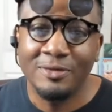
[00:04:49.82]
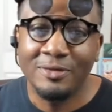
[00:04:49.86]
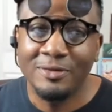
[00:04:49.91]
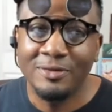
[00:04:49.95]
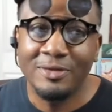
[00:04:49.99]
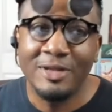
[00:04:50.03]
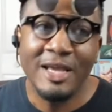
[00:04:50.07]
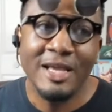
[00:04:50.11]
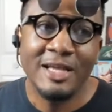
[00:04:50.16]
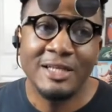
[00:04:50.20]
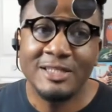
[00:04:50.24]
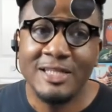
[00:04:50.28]

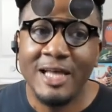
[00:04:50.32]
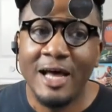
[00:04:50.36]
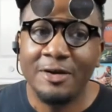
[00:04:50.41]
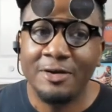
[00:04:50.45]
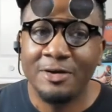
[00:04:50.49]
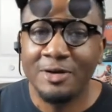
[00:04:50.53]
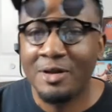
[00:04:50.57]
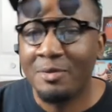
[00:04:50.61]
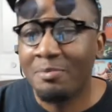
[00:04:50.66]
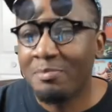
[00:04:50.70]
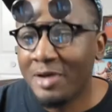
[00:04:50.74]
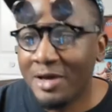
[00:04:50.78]
decks out
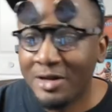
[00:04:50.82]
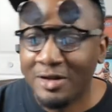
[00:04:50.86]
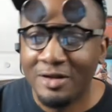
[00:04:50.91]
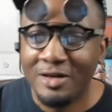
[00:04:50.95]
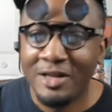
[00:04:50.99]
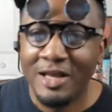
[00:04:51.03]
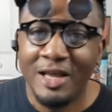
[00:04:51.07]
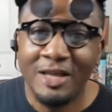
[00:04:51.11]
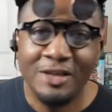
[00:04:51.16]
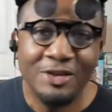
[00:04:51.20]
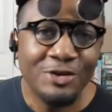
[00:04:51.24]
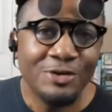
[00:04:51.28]
in the meta
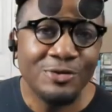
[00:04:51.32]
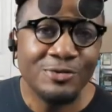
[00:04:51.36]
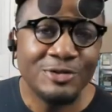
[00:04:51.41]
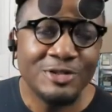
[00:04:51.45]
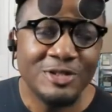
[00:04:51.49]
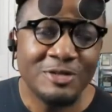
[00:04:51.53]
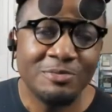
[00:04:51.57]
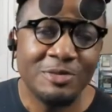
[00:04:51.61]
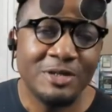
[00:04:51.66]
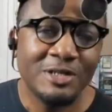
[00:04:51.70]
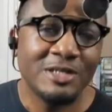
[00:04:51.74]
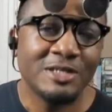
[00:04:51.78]
that use
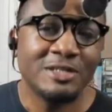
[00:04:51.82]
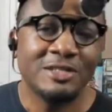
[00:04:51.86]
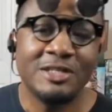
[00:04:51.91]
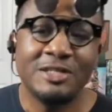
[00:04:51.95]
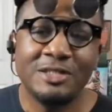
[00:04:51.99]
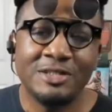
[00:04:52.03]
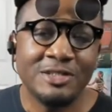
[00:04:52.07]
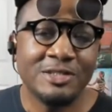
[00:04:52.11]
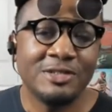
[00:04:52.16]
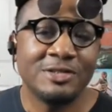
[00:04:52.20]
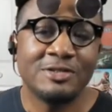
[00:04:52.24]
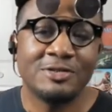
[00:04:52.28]
him because they're
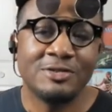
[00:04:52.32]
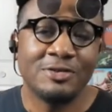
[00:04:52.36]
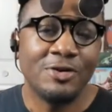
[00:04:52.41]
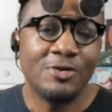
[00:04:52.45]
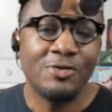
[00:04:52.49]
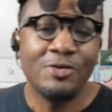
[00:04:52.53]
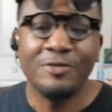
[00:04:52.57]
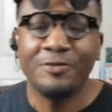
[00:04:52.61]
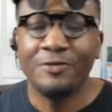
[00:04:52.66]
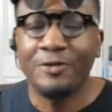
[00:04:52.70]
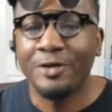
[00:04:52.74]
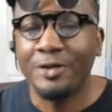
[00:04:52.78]
just
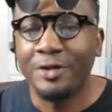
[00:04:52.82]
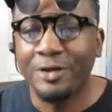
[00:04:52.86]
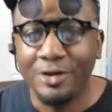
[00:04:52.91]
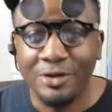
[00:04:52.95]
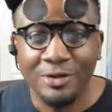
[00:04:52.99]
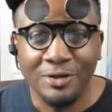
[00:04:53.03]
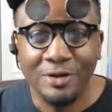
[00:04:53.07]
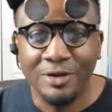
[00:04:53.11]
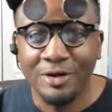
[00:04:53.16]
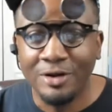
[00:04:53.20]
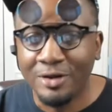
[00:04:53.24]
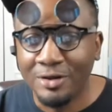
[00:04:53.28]
going for
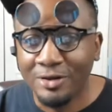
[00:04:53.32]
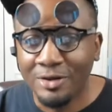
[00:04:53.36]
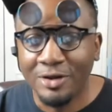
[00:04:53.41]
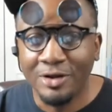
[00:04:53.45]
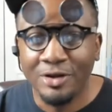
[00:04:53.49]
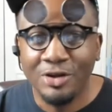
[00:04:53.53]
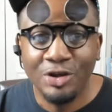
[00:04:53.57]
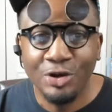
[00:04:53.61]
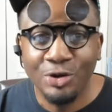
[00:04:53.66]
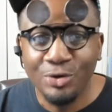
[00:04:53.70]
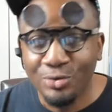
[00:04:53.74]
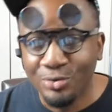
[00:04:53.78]
the
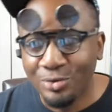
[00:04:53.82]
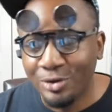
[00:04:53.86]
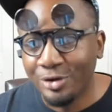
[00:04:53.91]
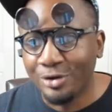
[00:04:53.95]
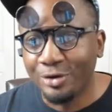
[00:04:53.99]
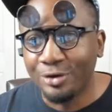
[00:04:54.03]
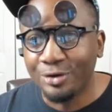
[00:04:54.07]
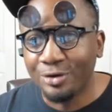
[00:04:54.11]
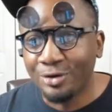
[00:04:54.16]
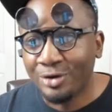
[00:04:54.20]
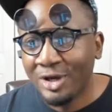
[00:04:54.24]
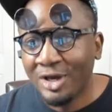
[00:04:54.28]
cute
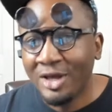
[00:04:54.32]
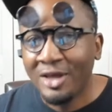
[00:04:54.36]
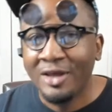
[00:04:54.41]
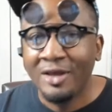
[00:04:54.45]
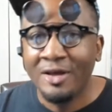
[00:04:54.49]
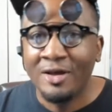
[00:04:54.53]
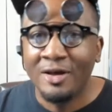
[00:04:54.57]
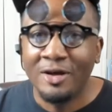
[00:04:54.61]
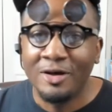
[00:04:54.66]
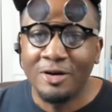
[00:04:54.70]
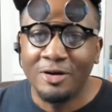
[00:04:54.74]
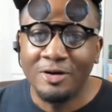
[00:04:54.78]
little
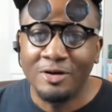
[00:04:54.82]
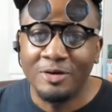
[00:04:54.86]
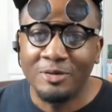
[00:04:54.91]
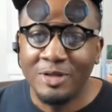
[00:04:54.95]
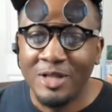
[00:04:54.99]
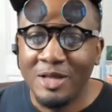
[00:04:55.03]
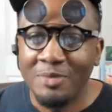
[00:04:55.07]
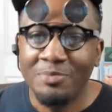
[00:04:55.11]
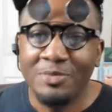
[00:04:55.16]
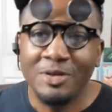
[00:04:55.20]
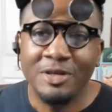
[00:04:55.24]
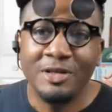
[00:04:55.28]

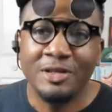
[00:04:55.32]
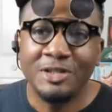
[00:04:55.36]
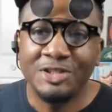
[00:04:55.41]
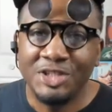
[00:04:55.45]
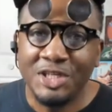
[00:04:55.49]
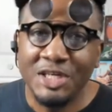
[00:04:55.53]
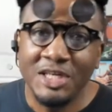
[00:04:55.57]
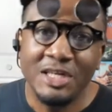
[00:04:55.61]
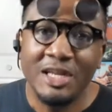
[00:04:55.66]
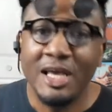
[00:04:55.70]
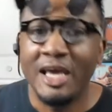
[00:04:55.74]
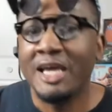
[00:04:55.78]
let me
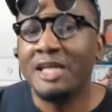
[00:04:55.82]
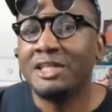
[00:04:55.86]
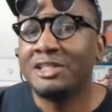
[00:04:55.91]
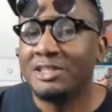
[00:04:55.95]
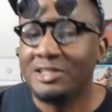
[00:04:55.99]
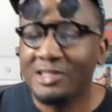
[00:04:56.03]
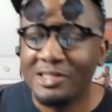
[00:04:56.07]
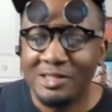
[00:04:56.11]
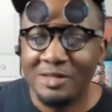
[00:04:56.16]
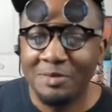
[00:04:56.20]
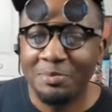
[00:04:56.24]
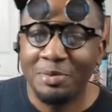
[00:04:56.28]
cheat Agent
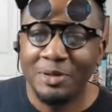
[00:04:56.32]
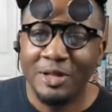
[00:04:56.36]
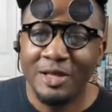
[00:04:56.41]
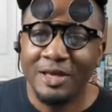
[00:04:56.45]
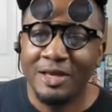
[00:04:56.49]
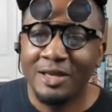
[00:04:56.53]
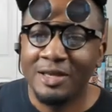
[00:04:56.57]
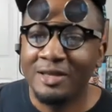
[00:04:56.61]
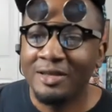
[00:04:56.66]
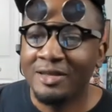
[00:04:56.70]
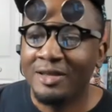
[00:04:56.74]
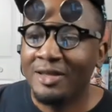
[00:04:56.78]
in the
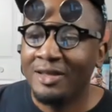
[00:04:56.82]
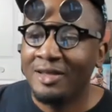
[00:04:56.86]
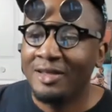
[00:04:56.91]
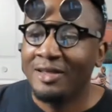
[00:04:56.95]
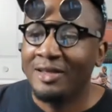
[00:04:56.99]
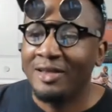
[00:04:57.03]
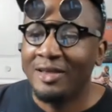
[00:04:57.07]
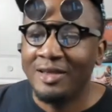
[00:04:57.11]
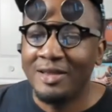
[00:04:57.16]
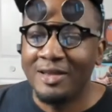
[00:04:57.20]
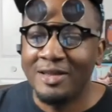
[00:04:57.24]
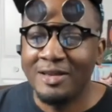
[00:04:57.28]
play,
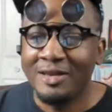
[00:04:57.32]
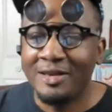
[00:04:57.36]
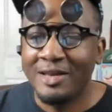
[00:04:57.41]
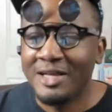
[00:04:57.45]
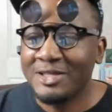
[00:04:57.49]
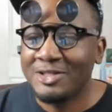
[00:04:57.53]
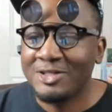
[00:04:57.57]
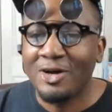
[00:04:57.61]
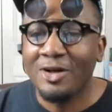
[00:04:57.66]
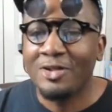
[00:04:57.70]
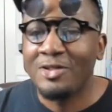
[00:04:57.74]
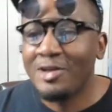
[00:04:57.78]
and
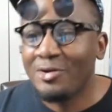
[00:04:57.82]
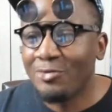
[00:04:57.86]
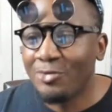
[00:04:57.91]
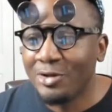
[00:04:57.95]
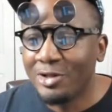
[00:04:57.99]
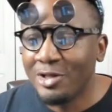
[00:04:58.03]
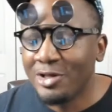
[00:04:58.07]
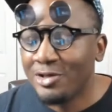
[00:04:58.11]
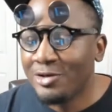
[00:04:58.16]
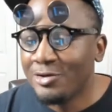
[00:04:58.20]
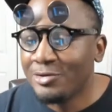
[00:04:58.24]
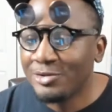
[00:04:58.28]
that's all they
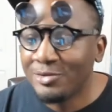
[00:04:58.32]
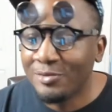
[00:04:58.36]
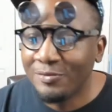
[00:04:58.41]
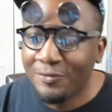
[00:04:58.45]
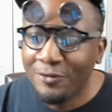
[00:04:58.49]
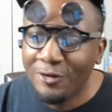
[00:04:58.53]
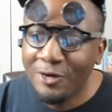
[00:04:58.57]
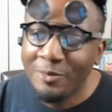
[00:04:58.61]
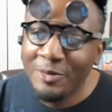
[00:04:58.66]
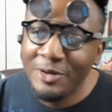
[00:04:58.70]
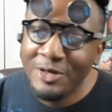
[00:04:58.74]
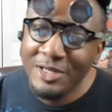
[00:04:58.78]
really use him
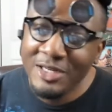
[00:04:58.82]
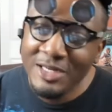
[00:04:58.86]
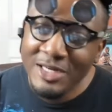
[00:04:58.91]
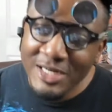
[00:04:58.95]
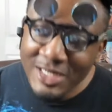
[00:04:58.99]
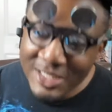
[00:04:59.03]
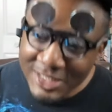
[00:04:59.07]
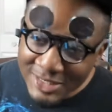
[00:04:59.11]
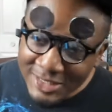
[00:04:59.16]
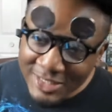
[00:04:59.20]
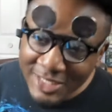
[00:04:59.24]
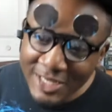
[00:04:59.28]
for. But in
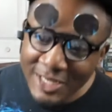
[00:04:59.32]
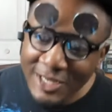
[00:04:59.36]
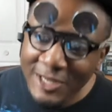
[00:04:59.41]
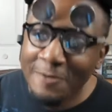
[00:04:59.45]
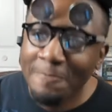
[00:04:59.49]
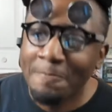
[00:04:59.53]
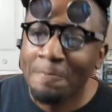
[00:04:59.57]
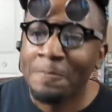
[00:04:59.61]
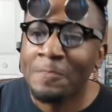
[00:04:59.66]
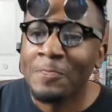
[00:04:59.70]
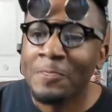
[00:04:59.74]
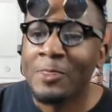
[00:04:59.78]
this deck,
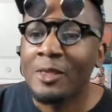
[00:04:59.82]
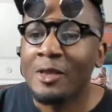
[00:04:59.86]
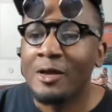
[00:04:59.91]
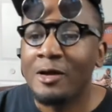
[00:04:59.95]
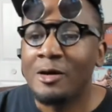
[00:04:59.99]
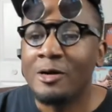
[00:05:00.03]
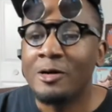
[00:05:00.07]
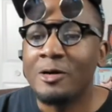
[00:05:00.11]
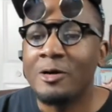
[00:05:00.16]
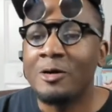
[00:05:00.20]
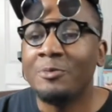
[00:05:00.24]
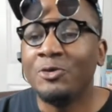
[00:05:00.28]

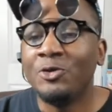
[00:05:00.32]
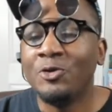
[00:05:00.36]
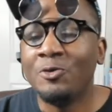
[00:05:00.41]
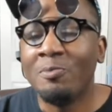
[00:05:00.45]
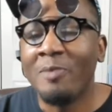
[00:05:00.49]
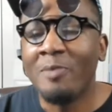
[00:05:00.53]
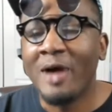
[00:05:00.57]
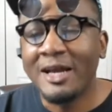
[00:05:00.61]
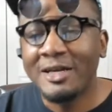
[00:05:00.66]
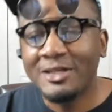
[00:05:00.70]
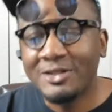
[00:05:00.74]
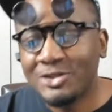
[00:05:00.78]
you
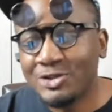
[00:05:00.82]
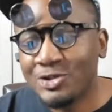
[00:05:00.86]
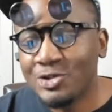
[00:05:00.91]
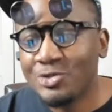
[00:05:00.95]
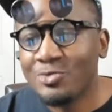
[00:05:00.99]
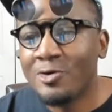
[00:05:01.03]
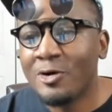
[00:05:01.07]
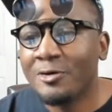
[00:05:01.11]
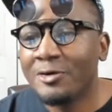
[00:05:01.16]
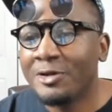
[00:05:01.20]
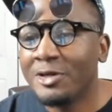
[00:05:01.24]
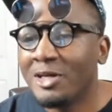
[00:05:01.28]

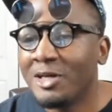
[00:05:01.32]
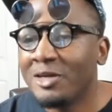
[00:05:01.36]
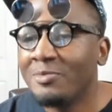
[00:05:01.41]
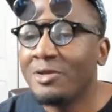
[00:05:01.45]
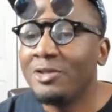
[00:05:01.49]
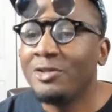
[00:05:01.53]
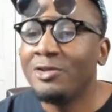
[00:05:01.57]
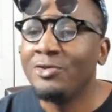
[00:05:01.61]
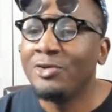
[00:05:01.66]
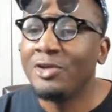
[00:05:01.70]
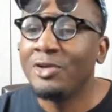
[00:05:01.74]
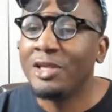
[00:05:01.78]
-2 on him
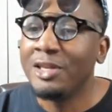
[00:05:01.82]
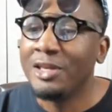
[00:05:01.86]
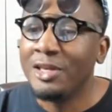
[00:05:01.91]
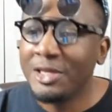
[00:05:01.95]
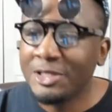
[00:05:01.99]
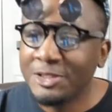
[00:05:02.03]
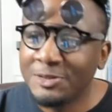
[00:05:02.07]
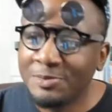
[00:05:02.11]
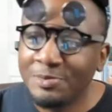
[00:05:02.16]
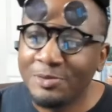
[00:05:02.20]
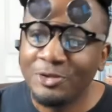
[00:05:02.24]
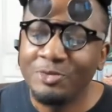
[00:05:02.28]
and you get
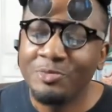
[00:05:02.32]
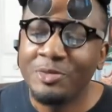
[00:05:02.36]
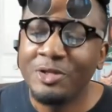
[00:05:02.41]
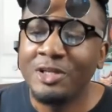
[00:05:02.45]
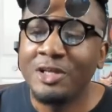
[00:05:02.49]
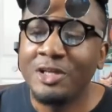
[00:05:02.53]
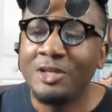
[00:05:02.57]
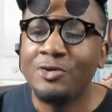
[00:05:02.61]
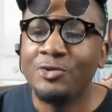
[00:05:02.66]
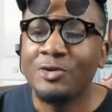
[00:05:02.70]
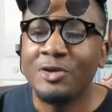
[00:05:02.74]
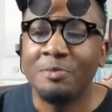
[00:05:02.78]
Nyxbloom, and
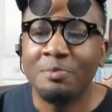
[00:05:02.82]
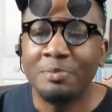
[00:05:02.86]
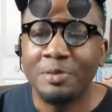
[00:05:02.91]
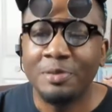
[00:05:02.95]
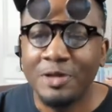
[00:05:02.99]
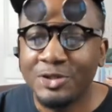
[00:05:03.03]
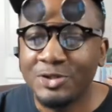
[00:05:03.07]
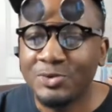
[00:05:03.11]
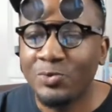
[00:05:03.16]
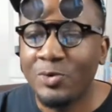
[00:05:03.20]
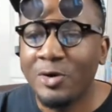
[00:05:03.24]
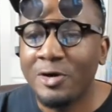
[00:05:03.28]
then you can
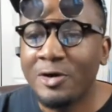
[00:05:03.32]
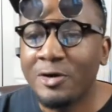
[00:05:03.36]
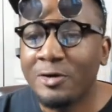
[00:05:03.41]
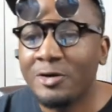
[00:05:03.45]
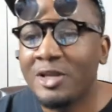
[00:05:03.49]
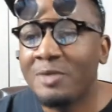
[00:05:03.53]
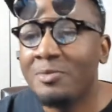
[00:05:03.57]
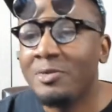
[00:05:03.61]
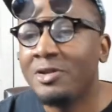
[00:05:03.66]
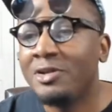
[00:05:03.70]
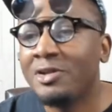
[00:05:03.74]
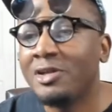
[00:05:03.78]
+1 on
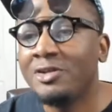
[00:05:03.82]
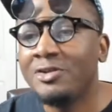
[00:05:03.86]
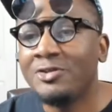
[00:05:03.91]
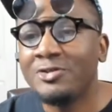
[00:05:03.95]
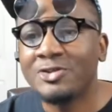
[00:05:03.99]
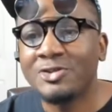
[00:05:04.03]
him, and then you